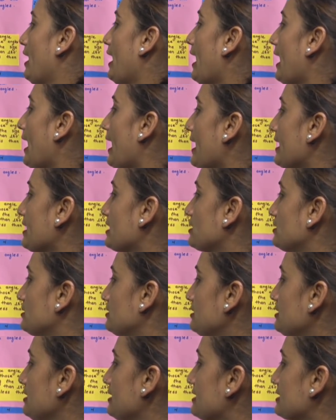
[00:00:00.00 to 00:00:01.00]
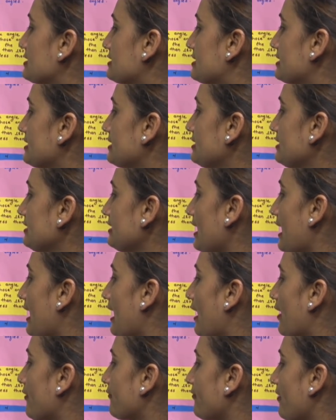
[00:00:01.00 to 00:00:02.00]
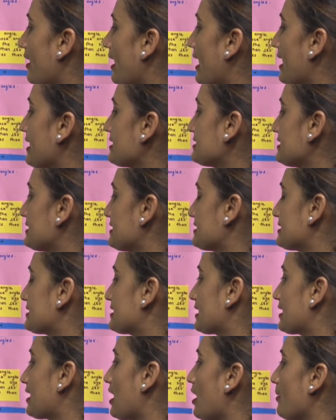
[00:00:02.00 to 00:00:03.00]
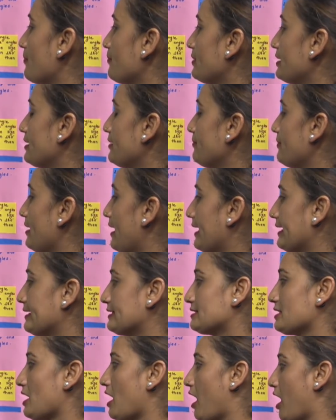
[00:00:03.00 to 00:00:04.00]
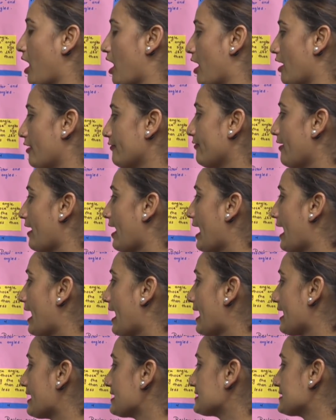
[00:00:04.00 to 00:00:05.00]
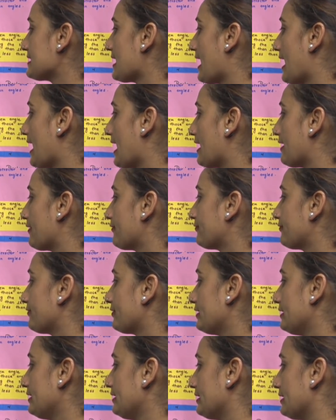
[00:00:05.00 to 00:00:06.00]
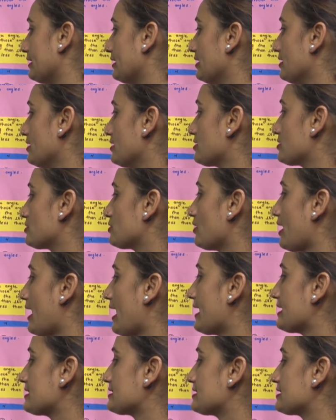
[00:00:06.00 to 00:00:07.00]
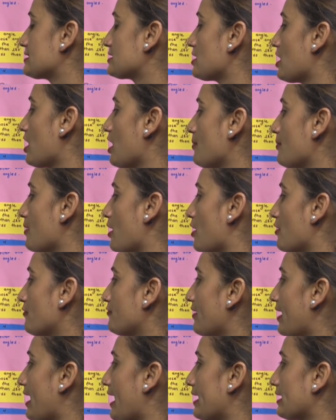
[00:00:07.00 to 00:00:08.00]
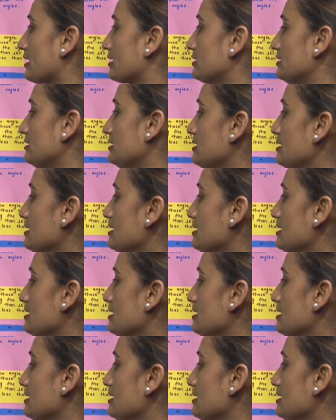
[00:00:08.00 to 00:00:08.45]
angle GFH is the complement of HFE. So as the sum of angle